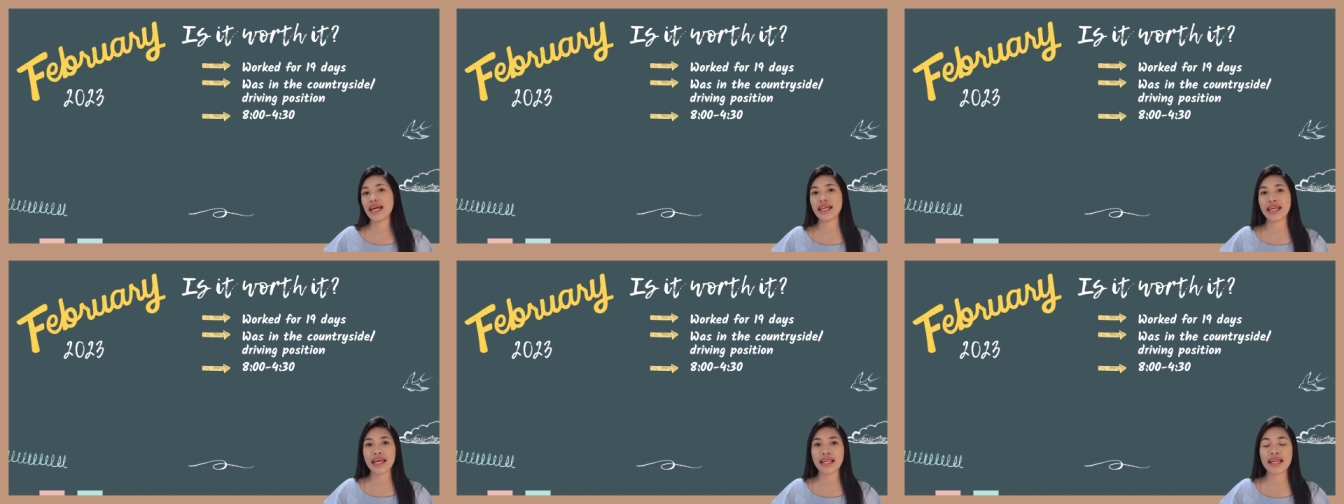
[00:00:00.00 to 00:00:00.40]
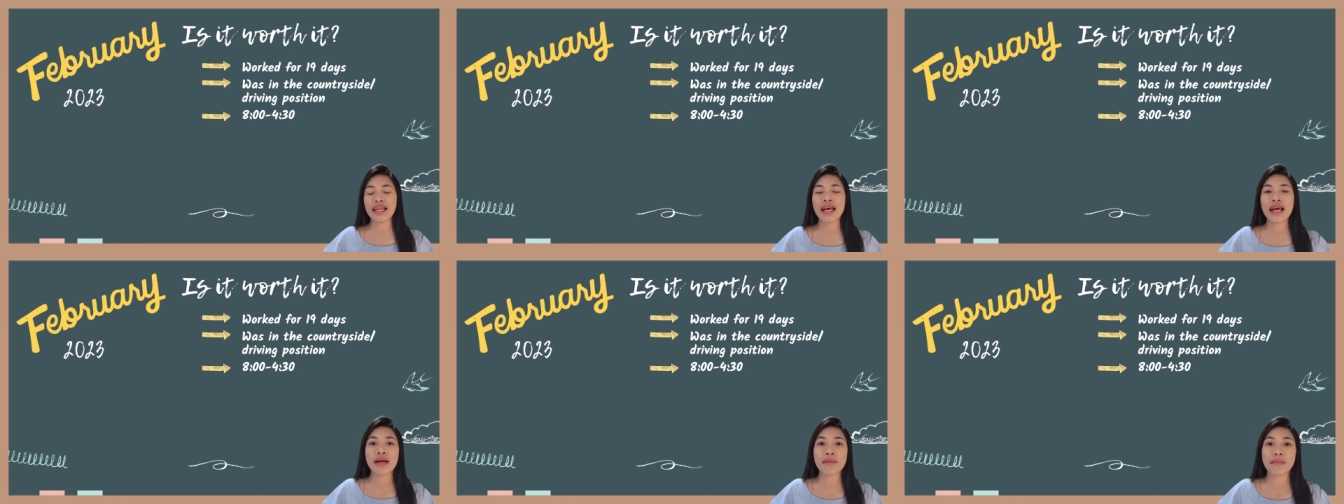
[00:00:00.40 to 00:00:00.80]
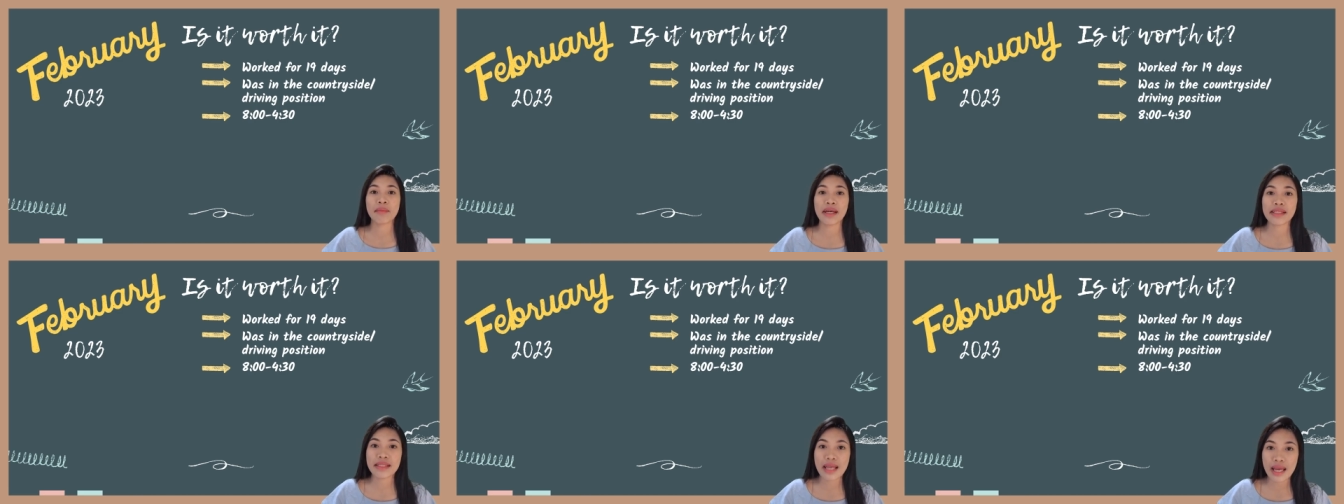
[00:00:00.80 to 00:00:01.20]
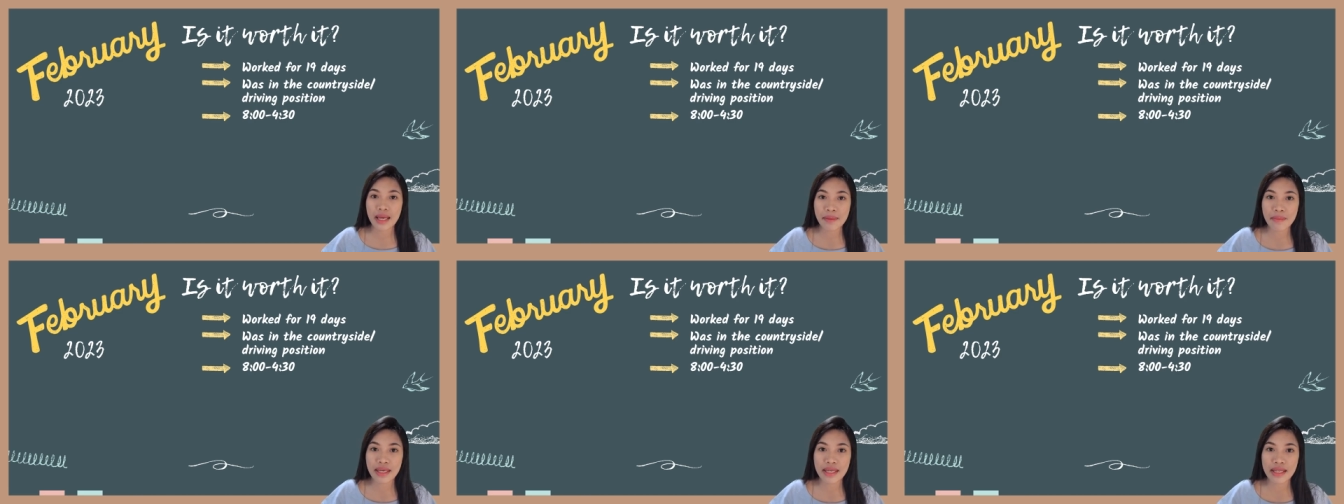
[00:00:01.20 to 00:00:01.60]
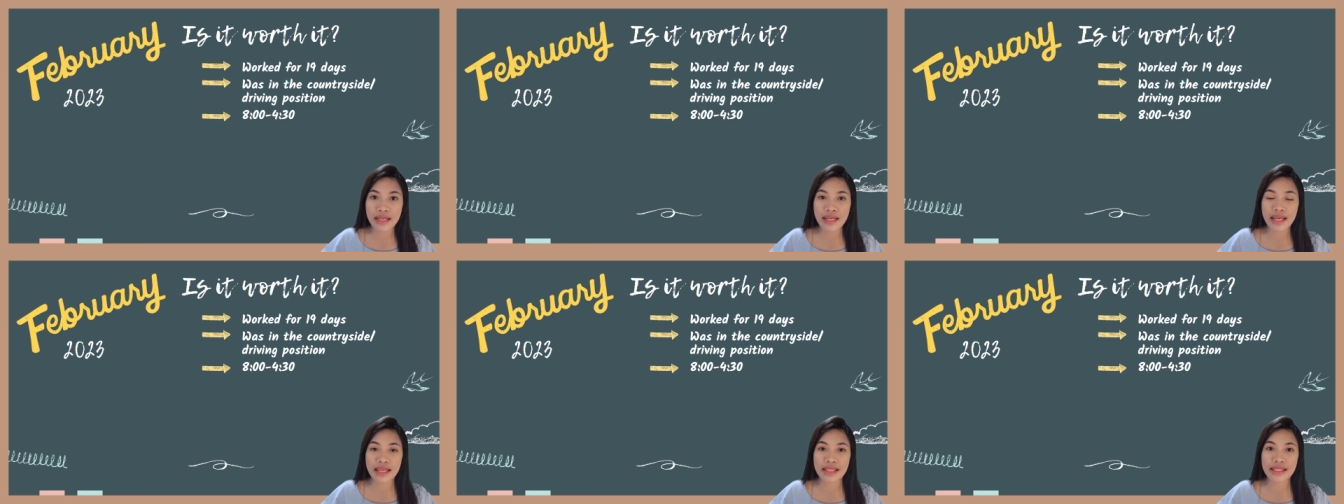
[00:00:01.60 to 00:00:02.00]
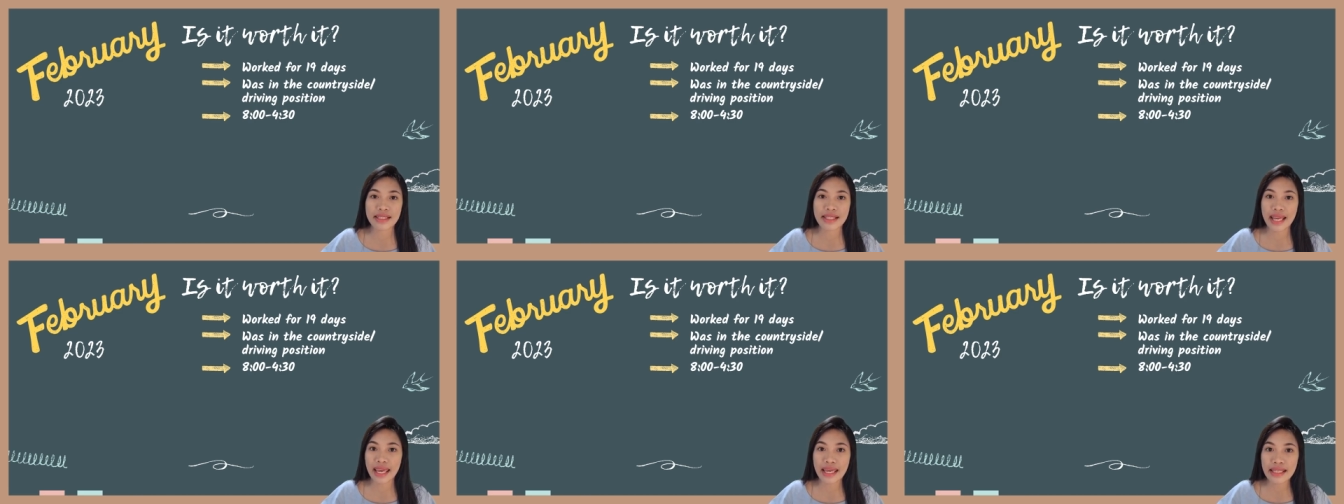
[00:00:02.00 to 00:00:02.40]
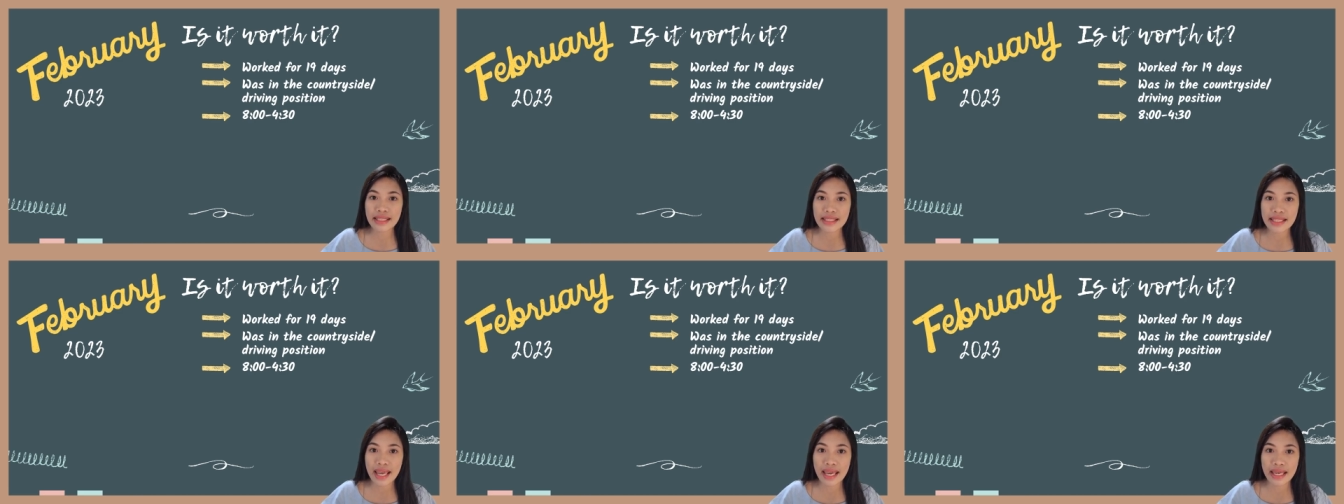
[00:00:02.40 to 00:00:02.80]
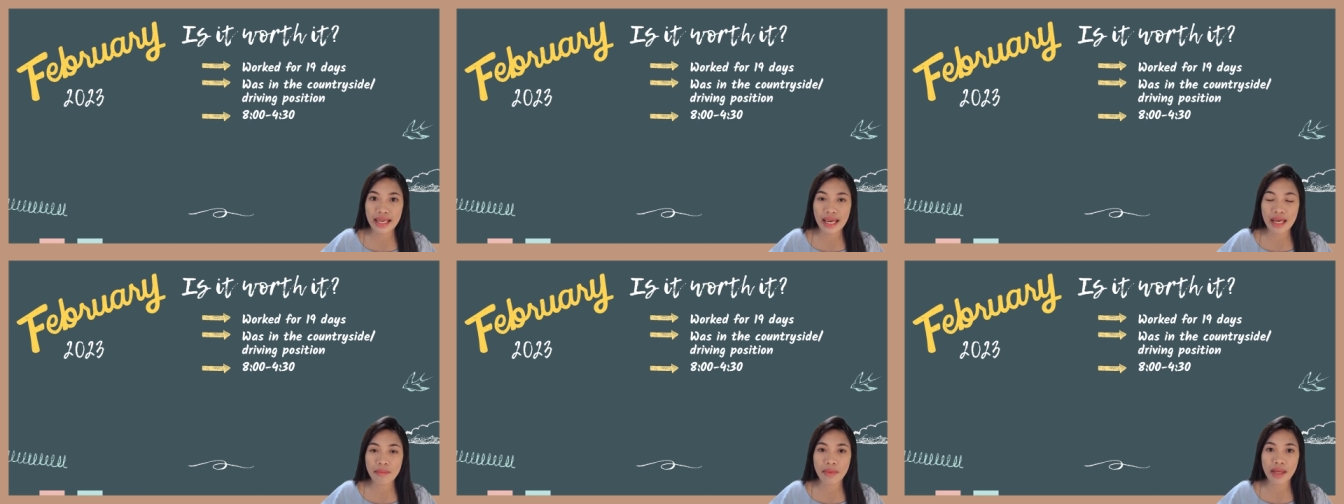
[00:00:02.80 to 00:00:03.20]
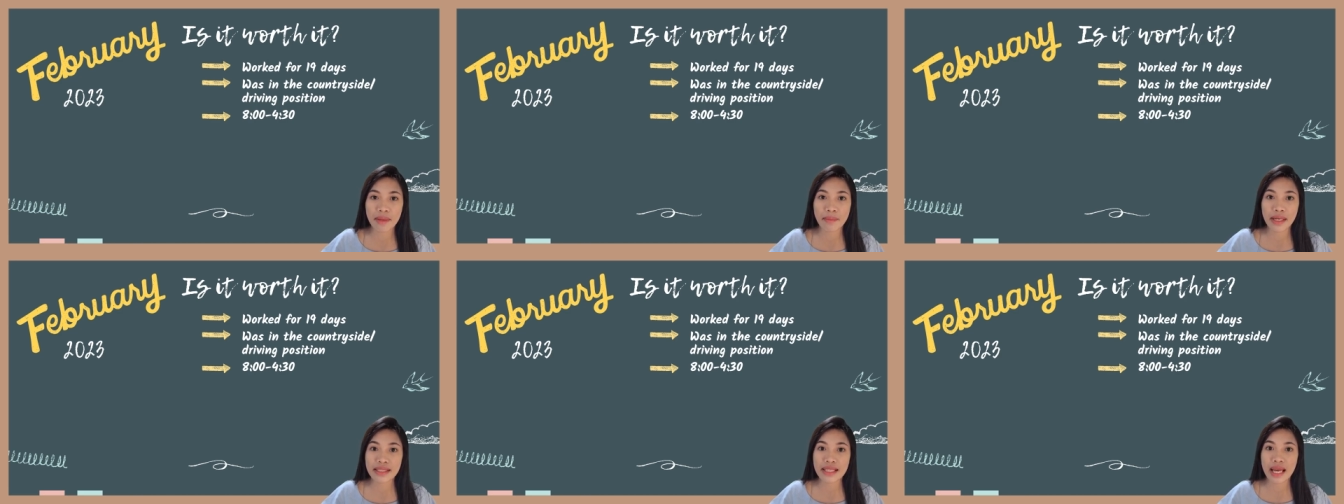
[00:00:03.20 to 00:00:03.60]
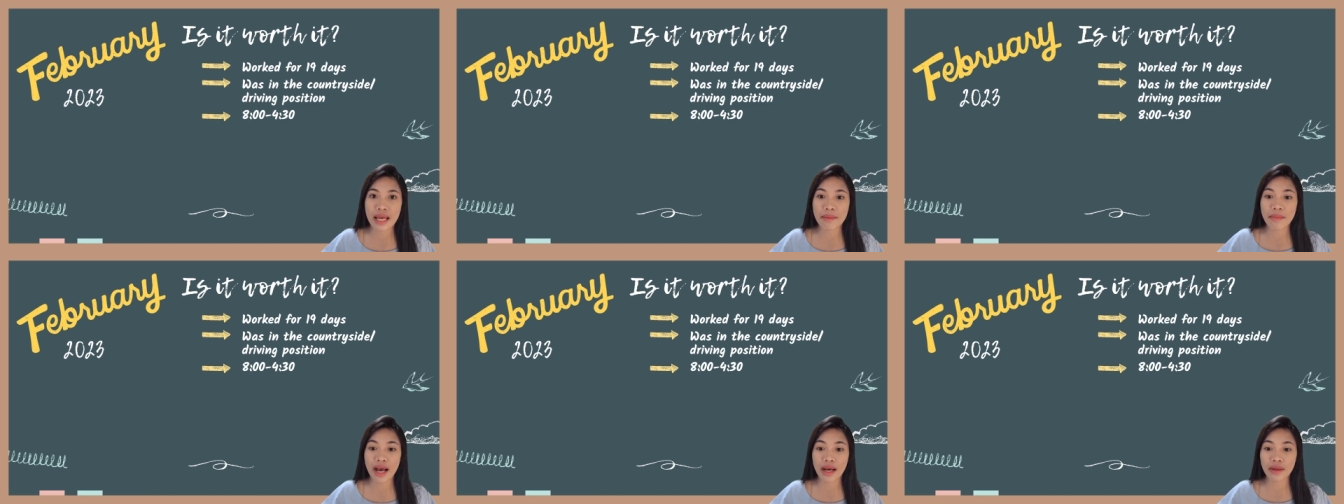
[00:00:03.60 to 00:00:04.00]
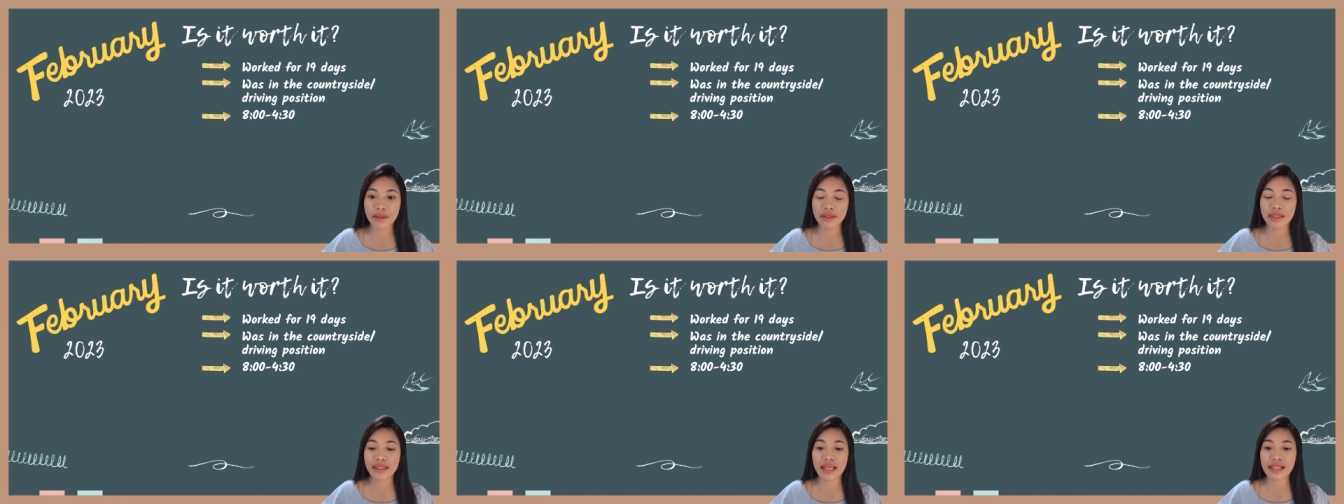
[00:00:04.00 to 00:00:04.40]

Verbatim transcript: Again, my time in is eight A M and my time out